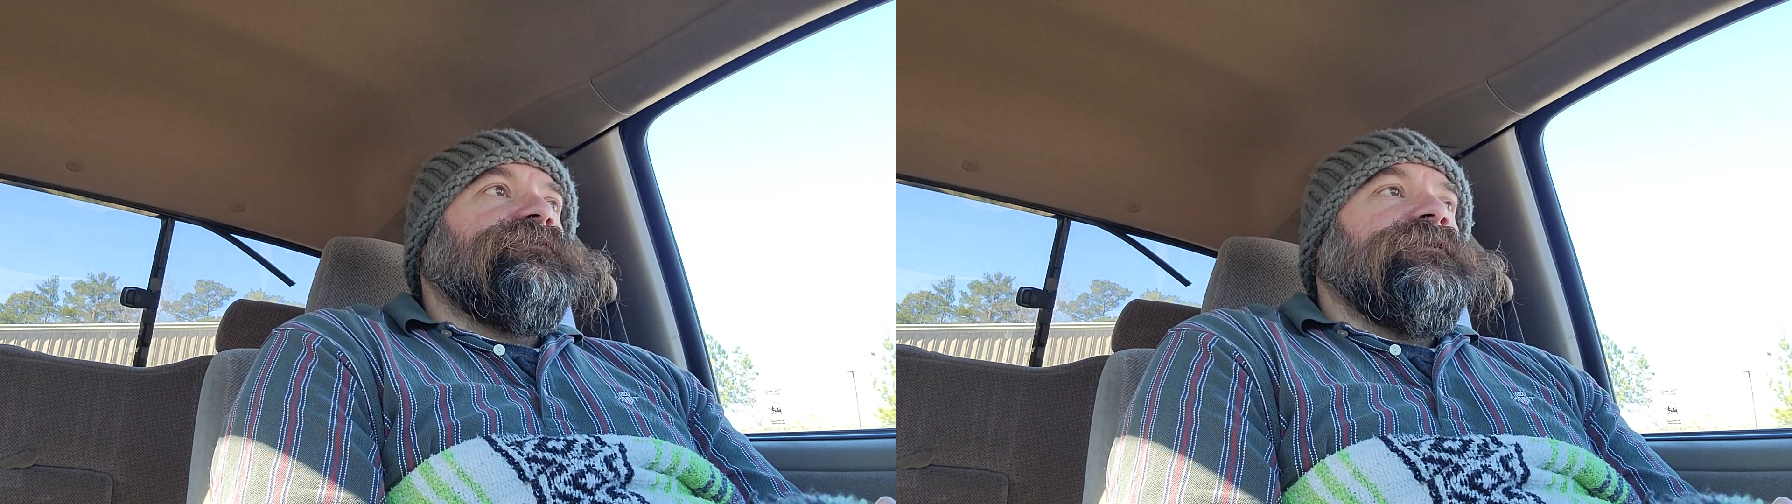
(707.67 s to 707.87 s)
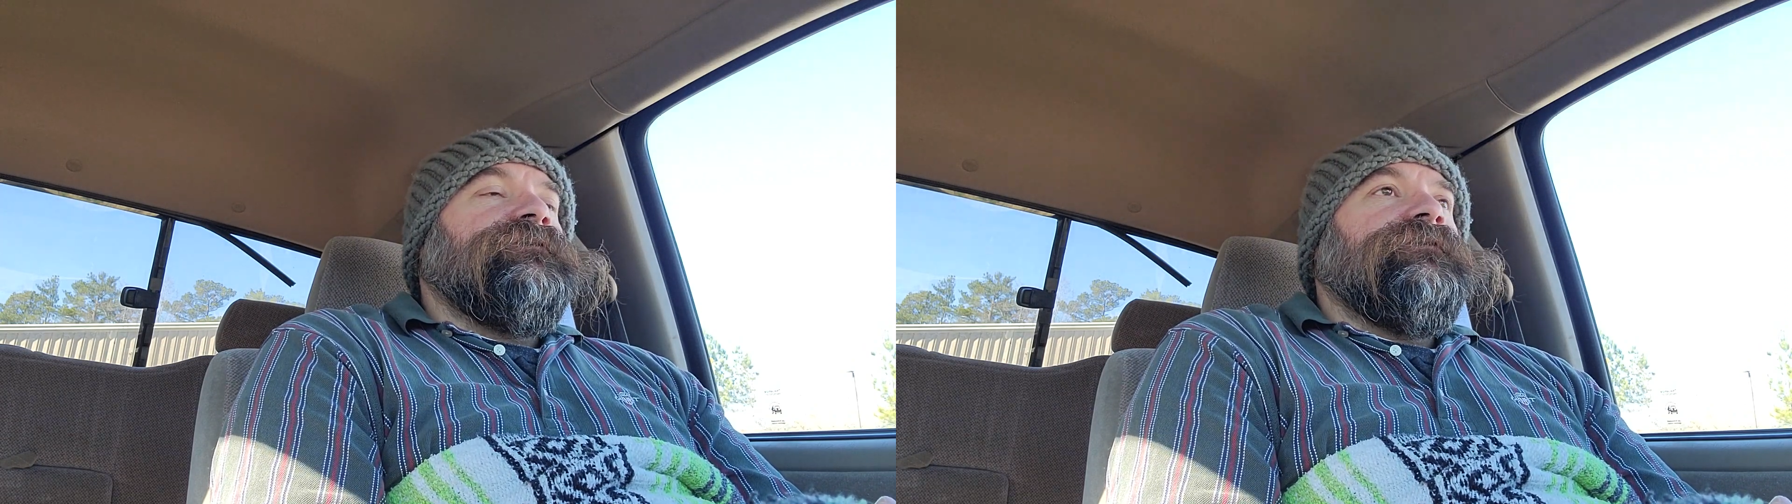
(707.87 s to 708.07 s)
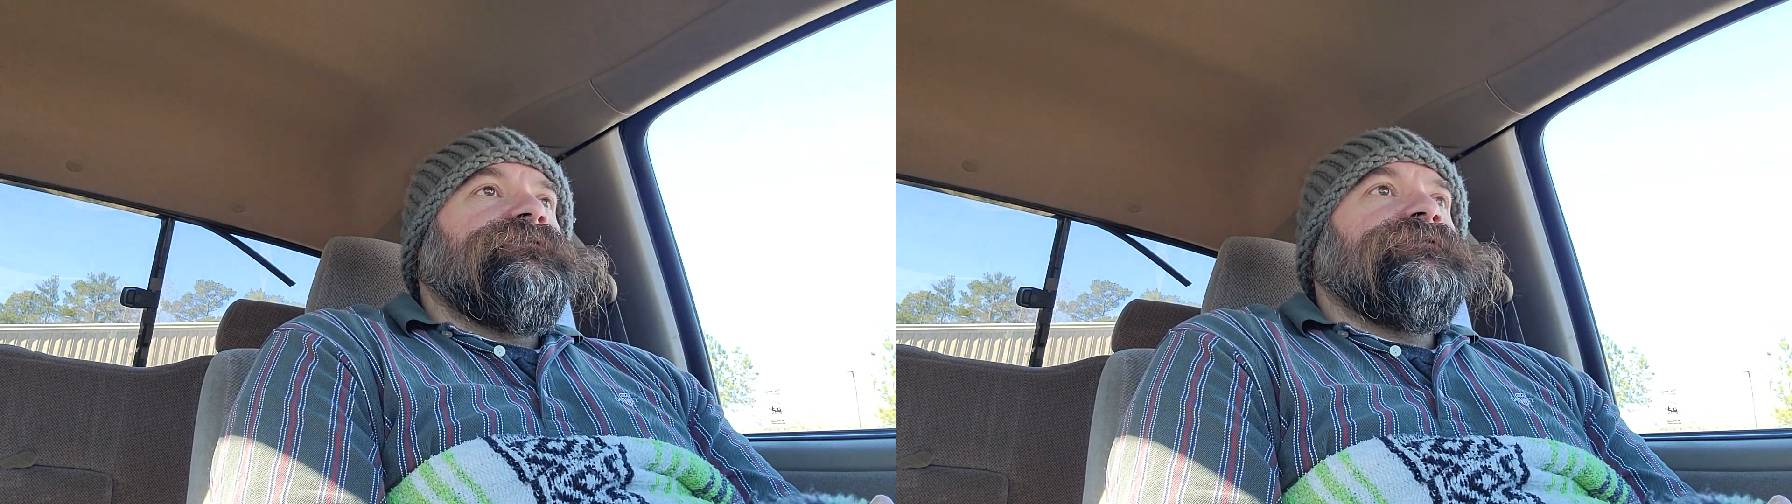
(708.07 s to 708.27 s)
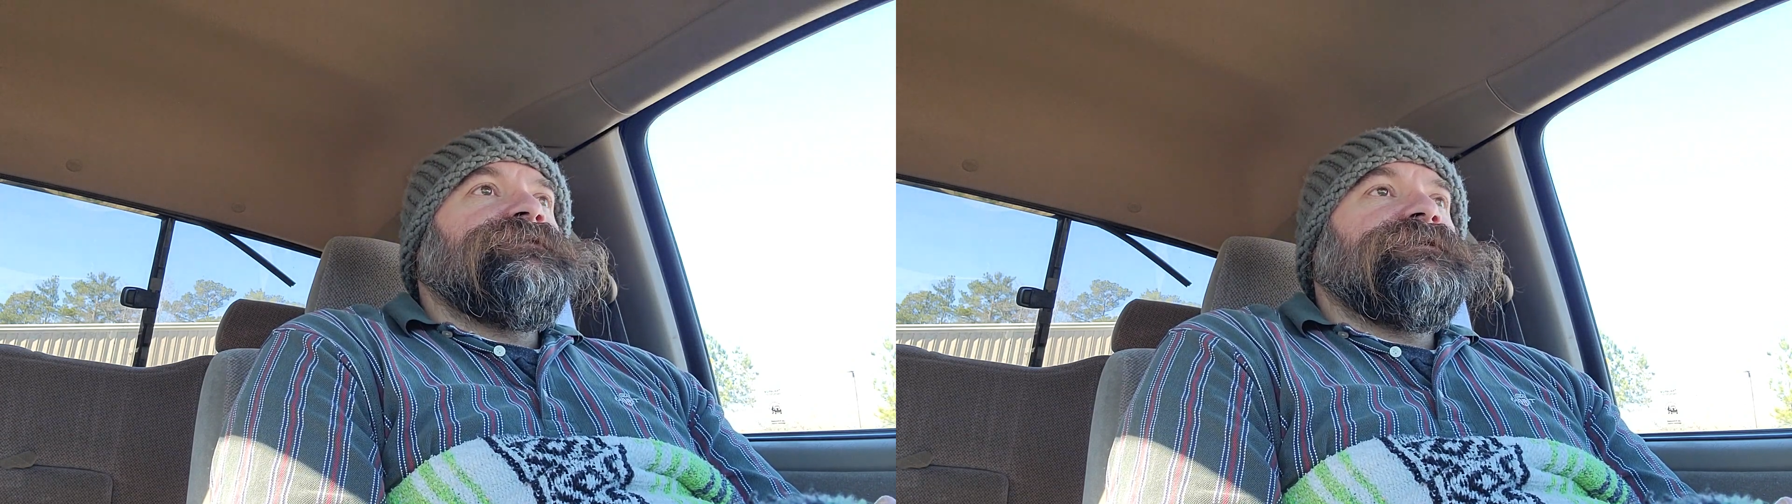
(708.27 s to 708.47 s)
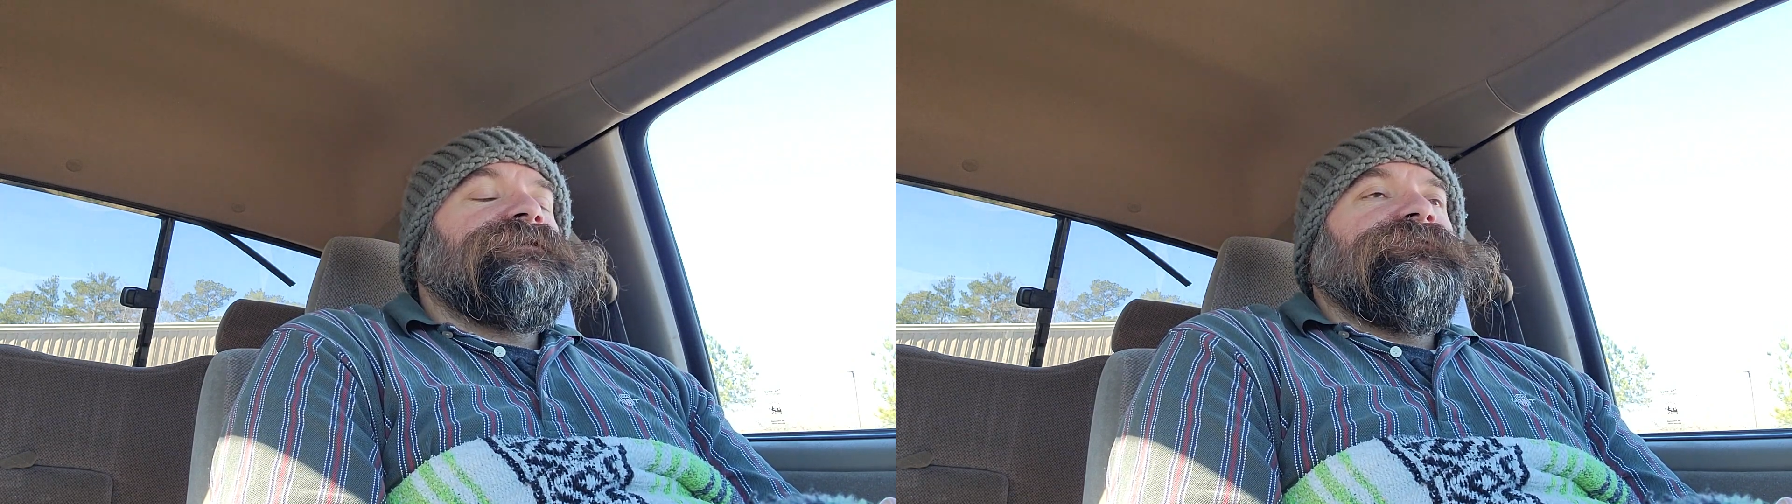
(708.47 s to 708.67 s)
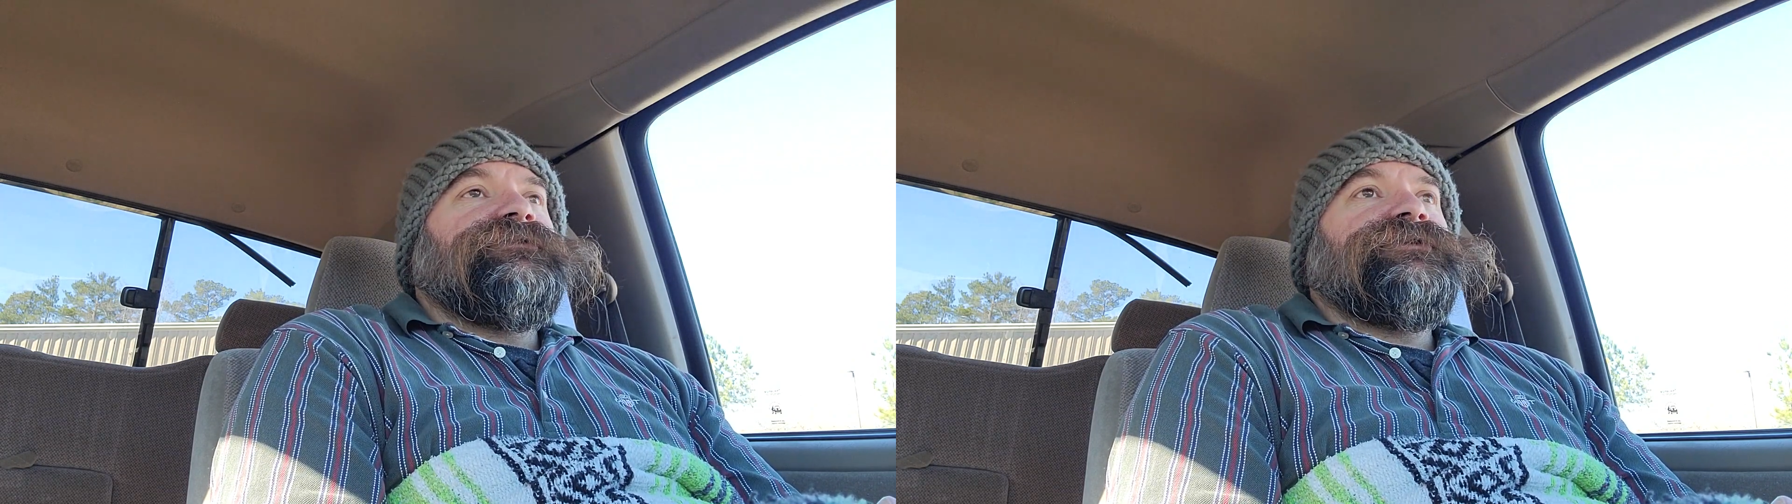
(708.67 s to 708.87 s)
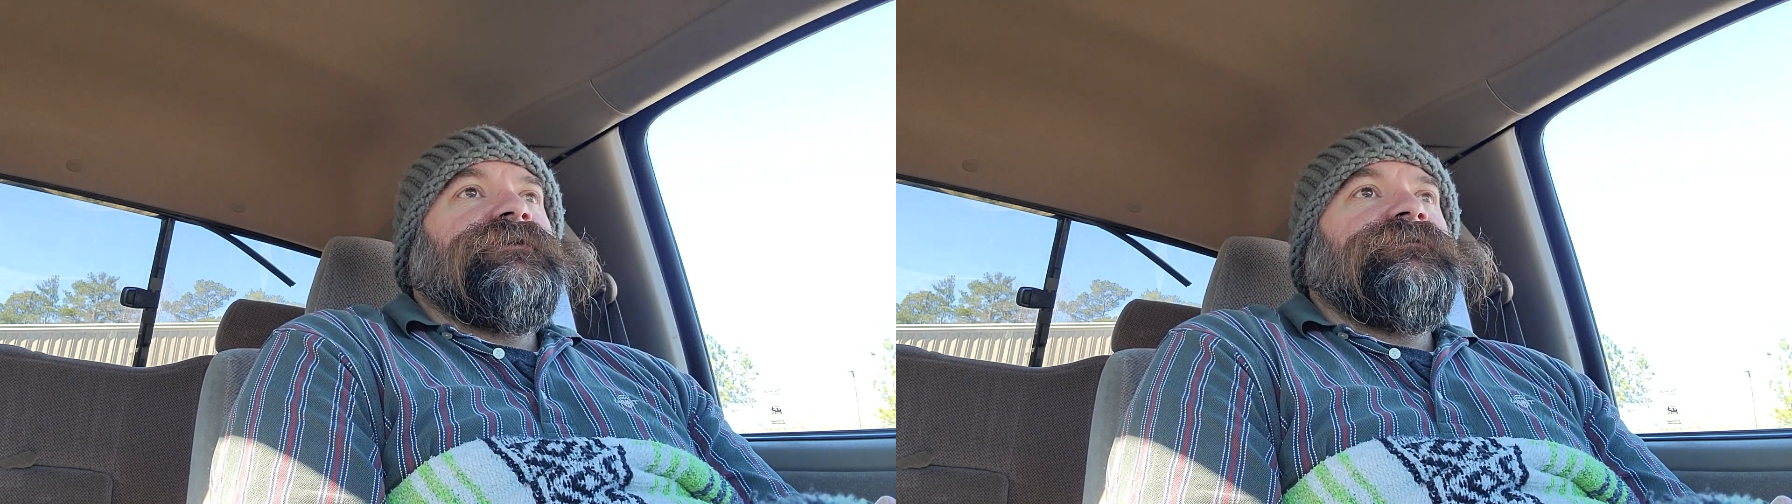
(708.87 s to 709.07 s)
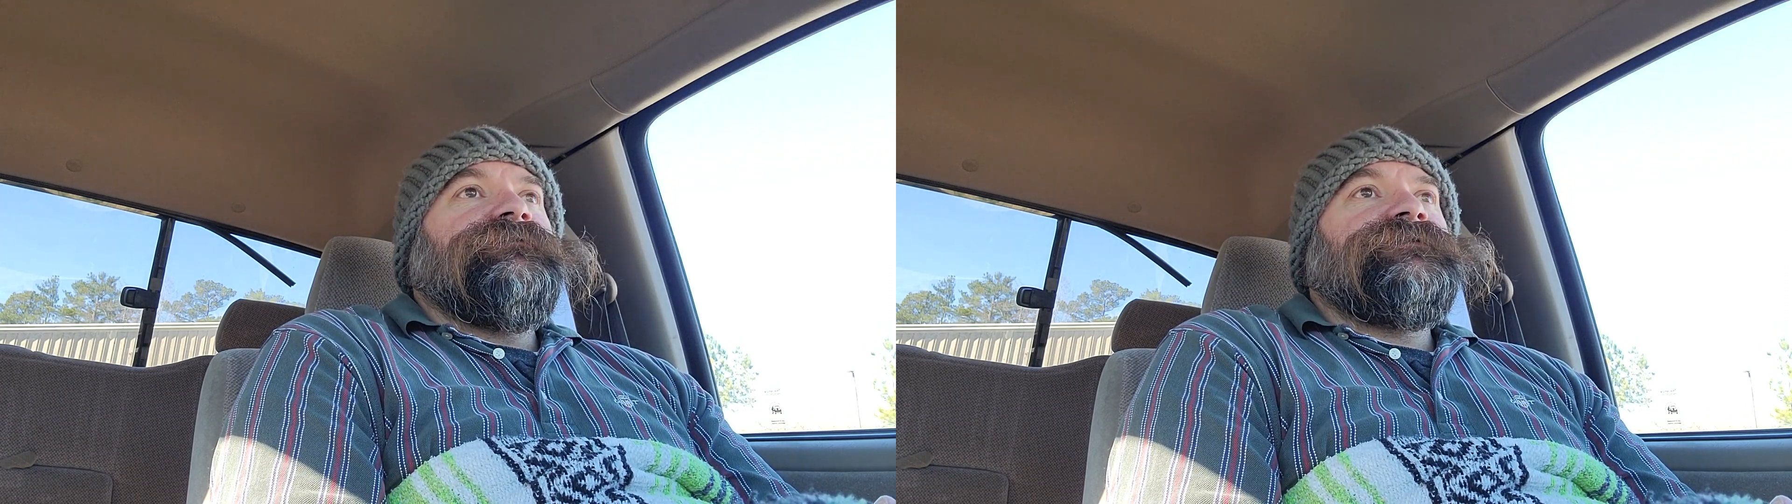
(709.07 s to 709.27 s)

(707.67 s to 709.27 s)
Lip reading: another 160 for shells,